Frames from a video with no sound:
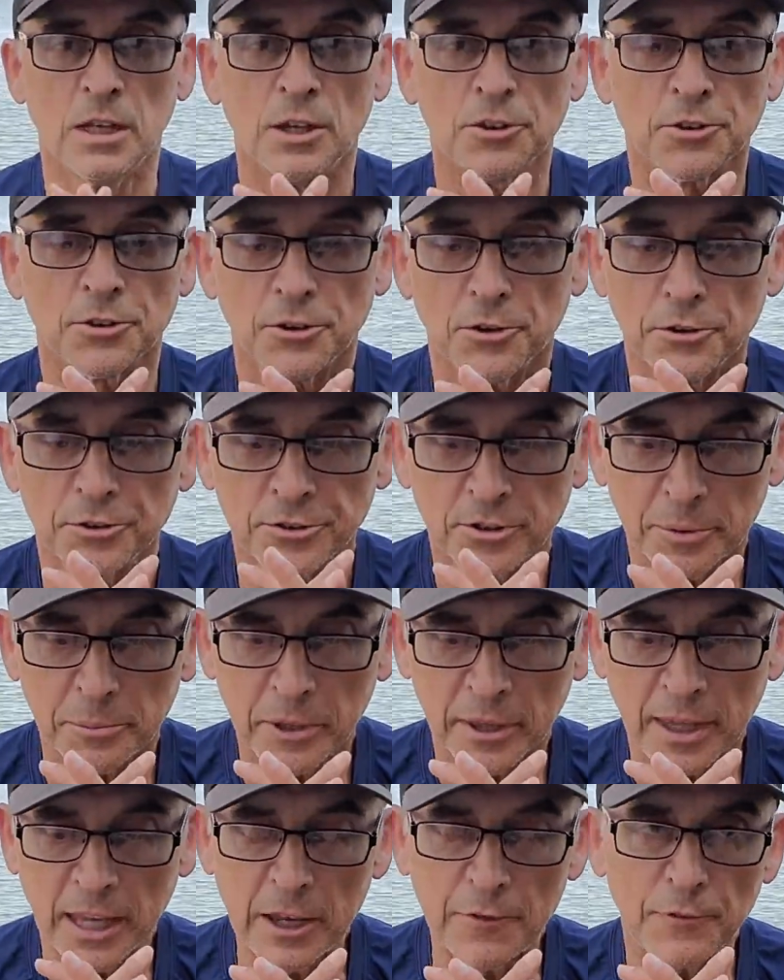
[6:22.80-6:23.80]
So those are some
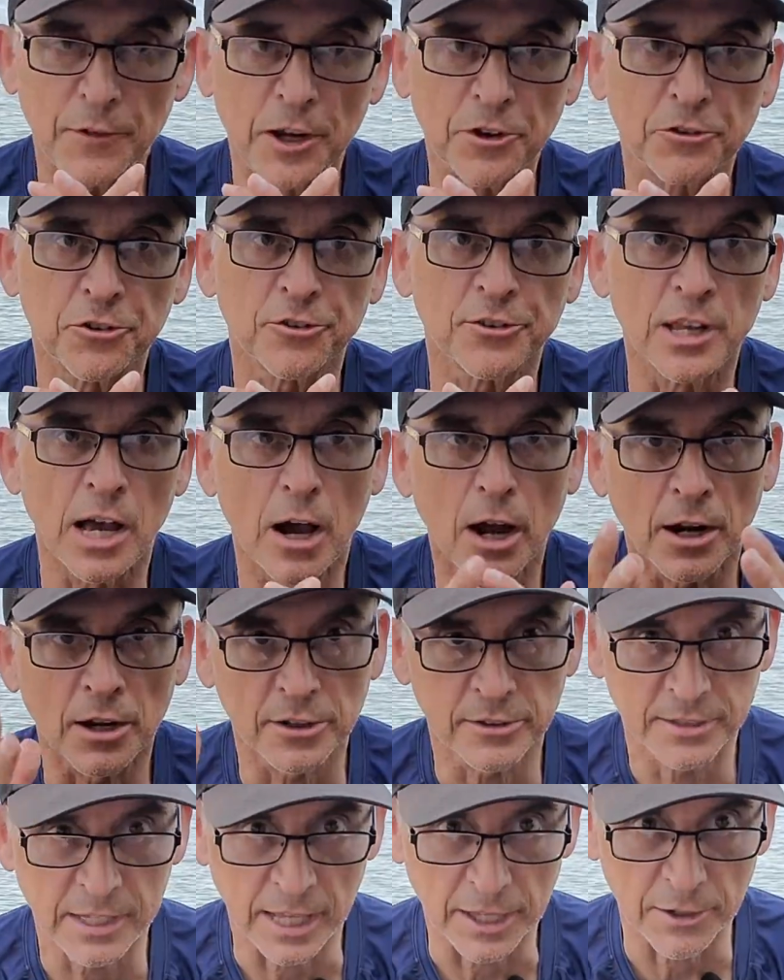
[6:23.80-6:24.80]
of the key features. Now I'm
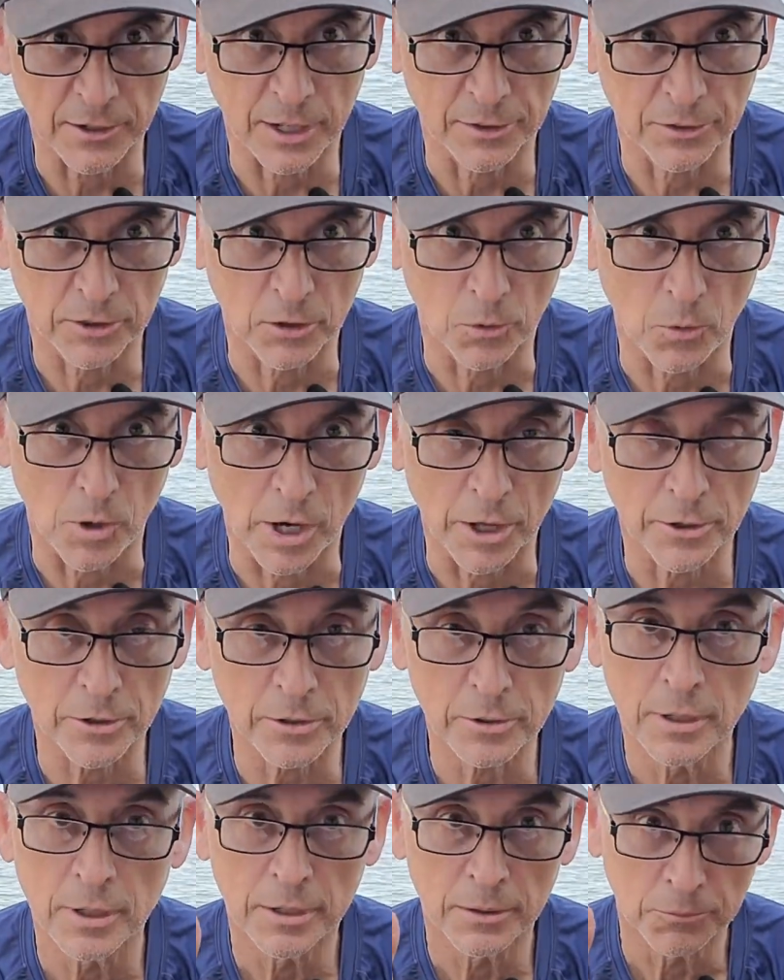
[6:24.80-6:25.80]
going to take you out to the
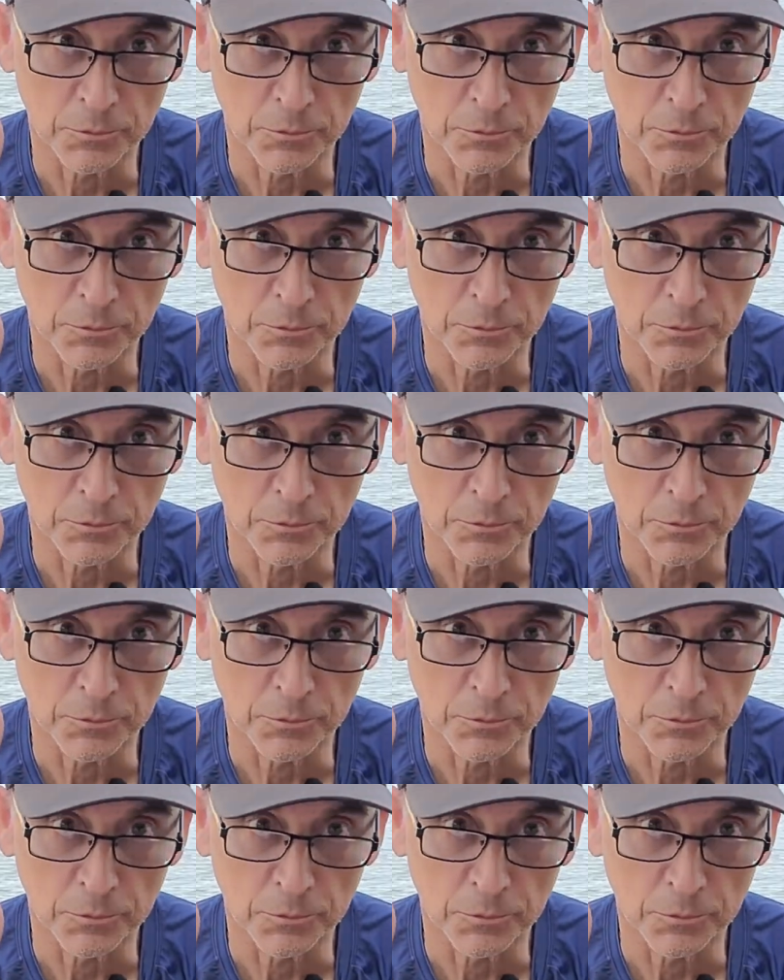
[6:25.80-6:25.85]
water.